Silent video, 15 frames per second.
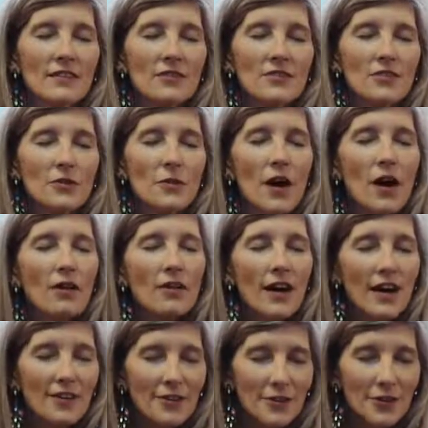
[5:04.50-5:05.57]
to all
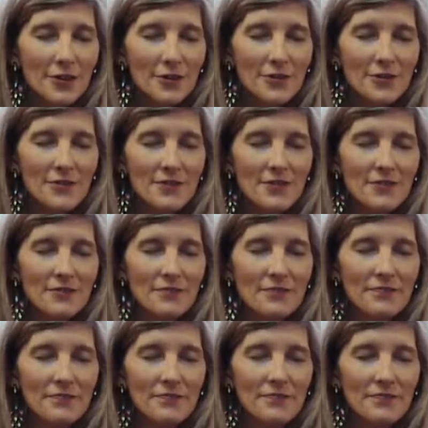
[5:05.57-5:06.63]
others
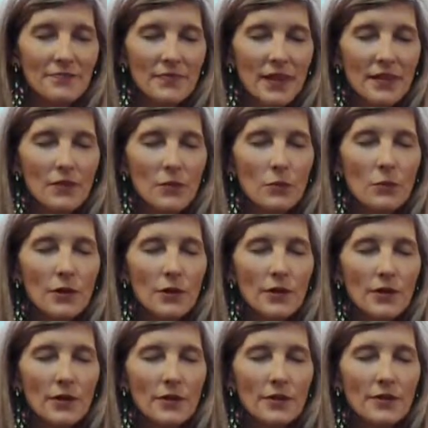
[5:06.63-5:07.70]
in the
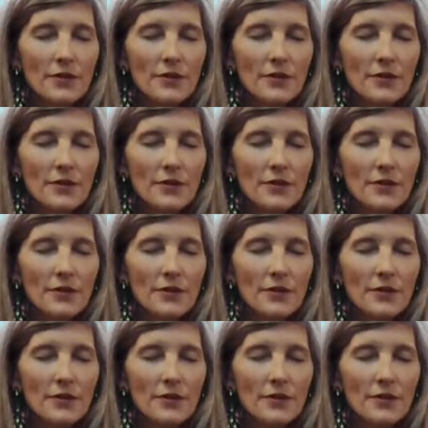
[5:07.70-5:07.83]
world.